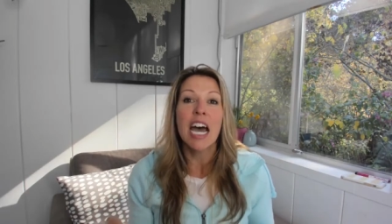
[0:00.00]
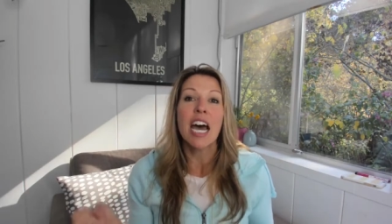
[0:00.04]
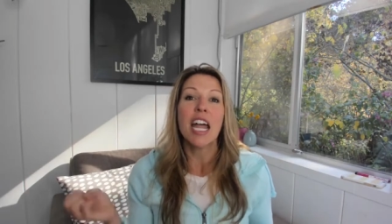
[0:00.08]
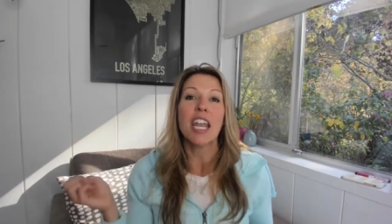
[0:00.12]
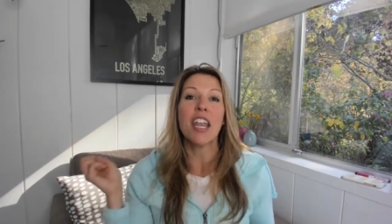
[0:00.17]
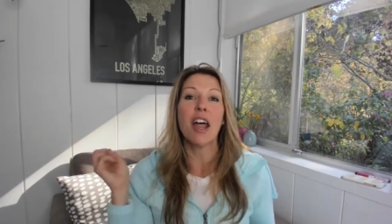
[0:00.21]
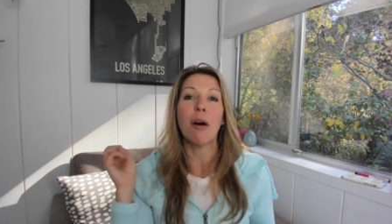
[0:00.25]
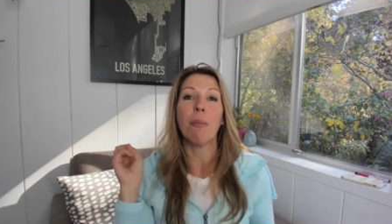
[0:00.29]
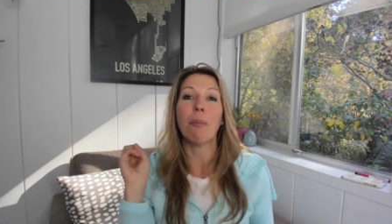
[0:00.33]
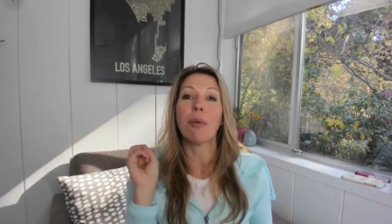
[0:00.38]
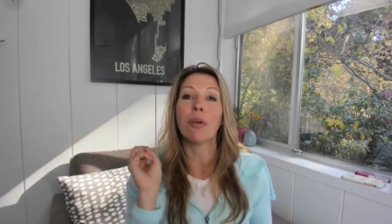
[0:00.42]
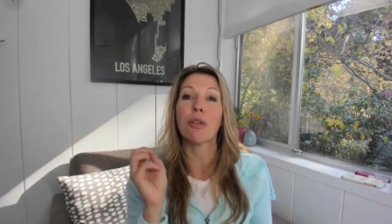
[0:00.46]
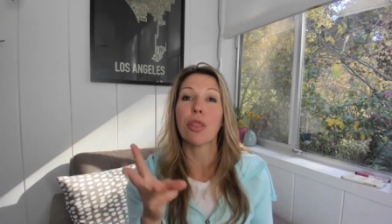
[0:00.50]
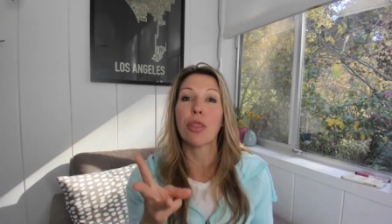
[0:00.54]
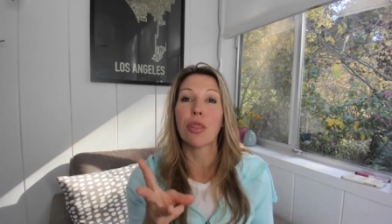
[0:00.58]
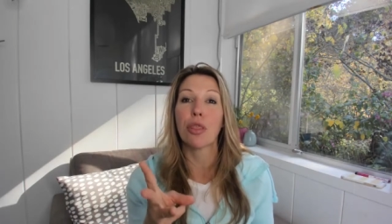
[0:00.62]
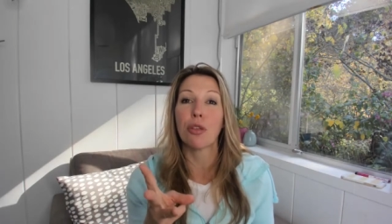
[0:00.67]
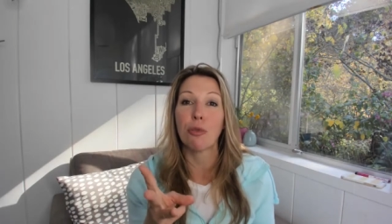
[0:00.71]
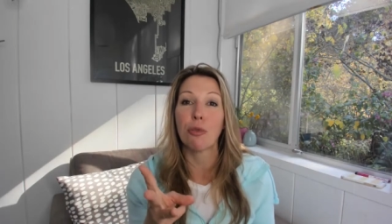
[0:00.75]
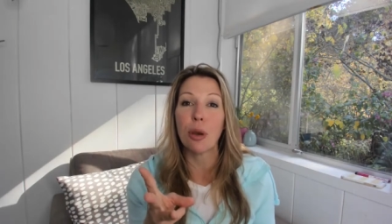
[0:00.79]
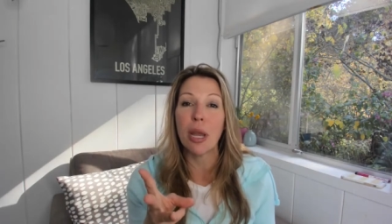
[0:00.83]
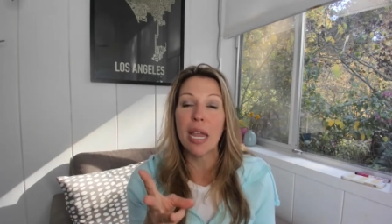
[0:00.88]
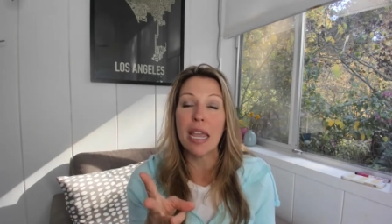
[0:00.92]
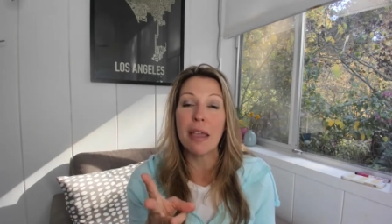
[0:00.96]
Number
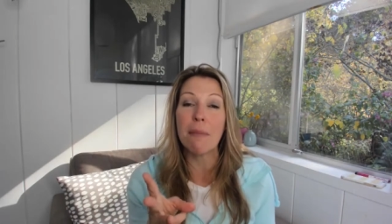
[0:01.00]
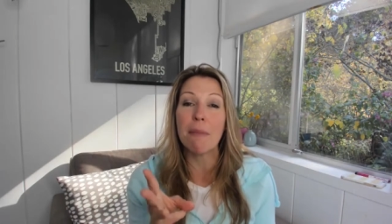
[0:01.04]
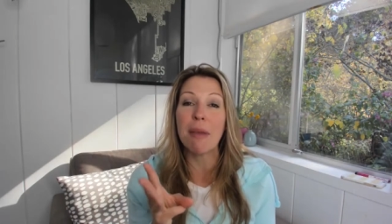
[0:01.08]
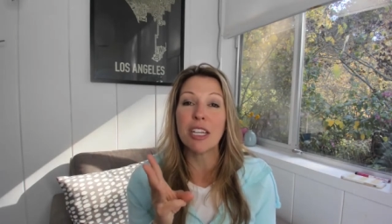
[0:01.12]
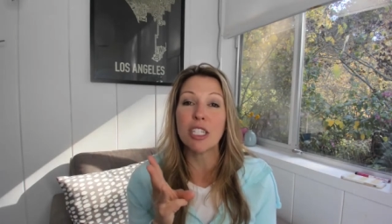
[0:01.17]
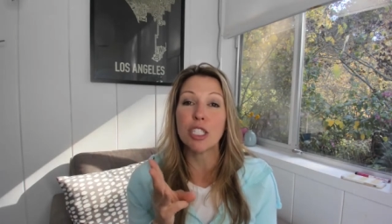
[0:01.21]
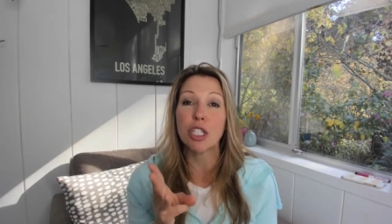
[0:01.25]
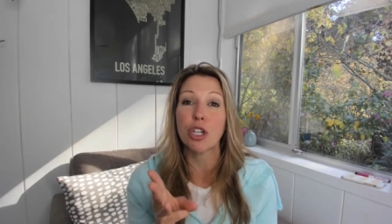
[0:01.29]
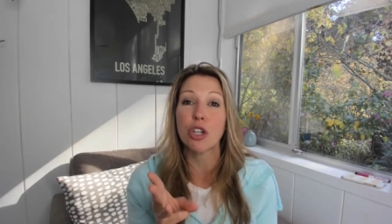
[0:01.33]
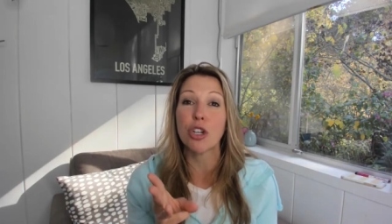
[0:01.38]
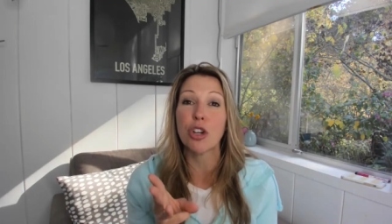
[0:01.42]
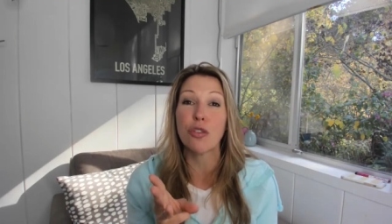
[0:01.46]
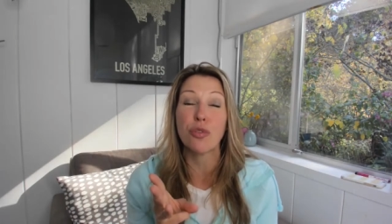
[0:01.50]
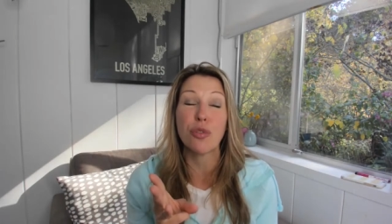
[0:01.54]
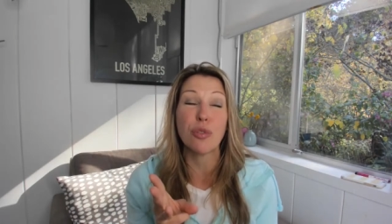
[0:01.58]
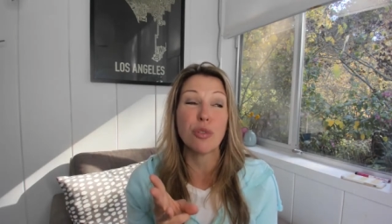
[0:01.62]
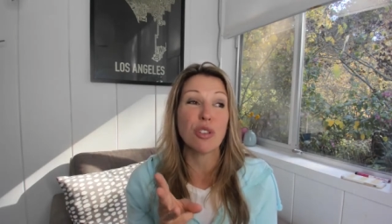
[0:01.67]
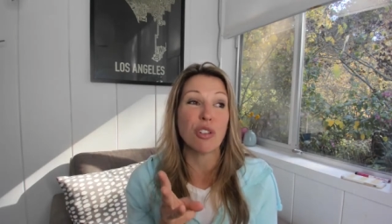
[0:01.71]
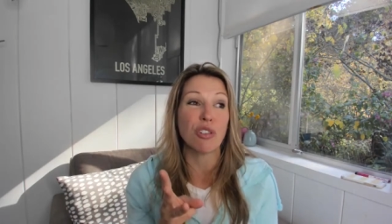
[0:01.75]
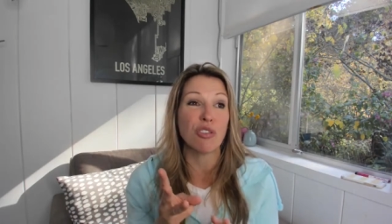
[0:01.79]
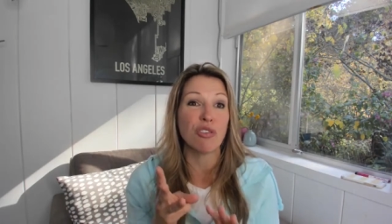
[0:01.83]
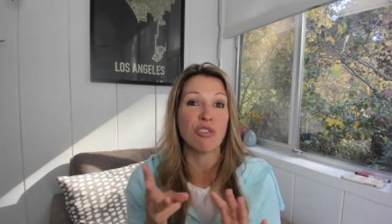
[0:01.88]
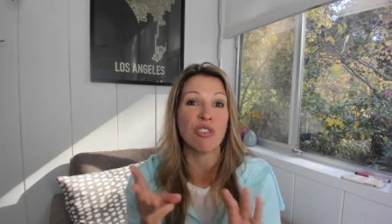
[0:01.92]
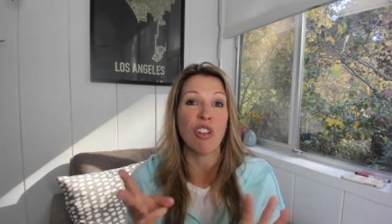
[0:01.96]
3, make sure your foods
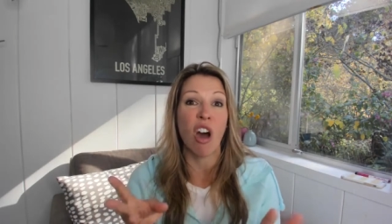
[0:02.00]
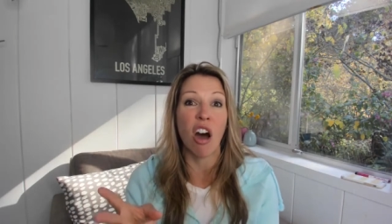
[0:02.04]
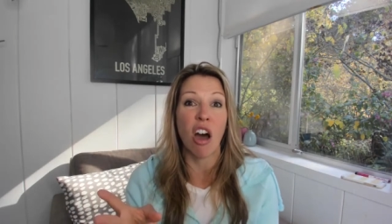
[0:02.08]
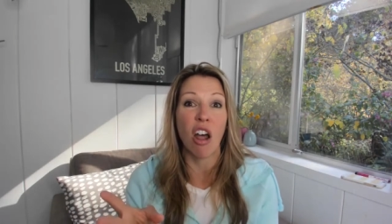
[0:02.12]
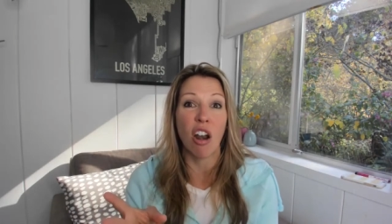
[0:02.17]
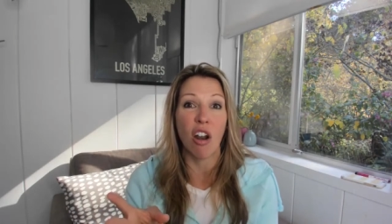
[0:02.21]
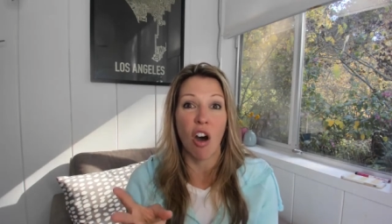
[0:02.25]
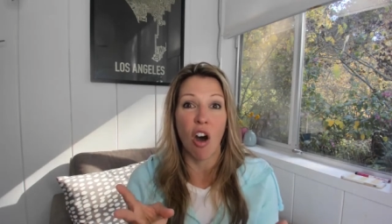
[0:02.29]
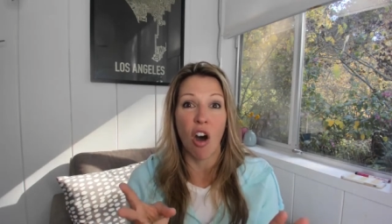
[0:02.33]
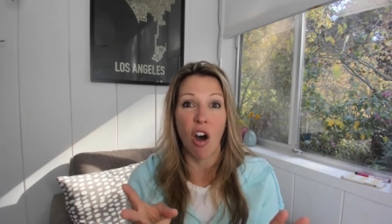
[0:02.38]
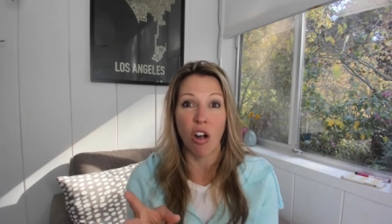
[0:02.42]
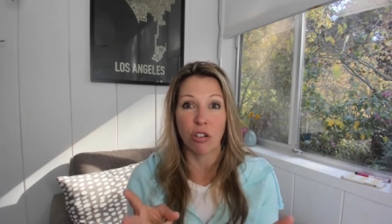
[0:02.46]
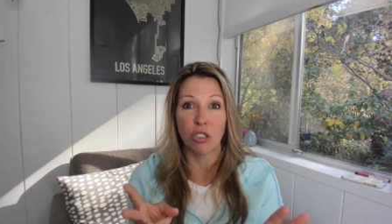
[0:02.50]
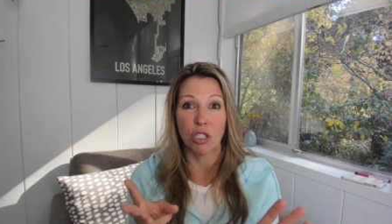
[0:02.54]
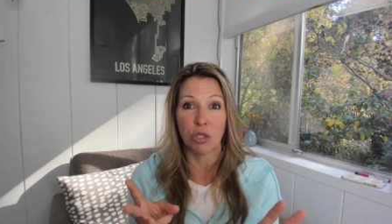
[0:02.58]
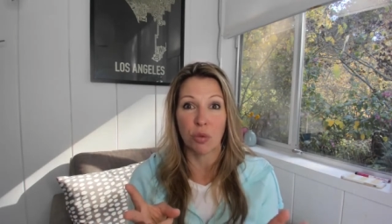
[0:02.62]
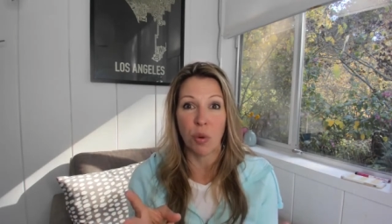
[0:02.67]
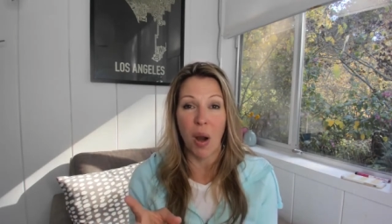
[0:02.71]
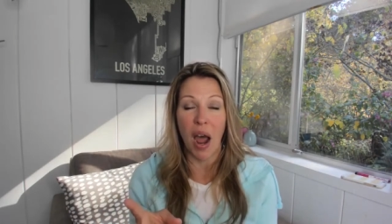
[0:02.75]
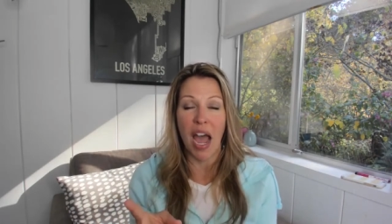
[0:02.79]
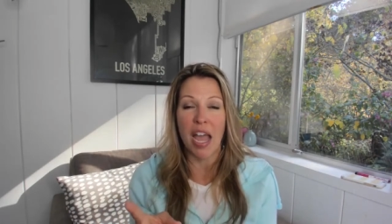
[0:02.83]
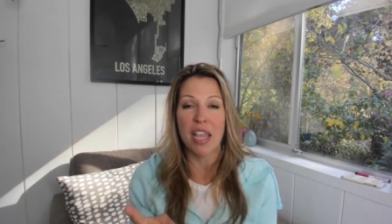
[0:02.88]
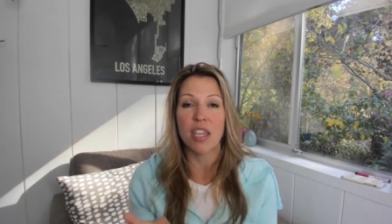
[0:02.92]
are not all dry.